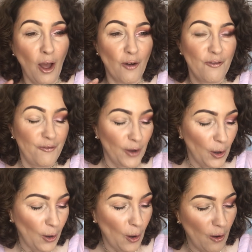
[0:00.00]

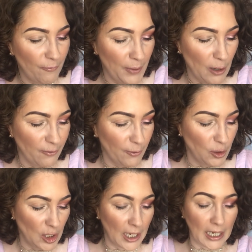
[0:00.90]
full of beautiful
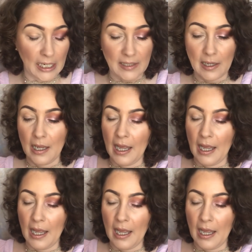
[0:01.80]
shades,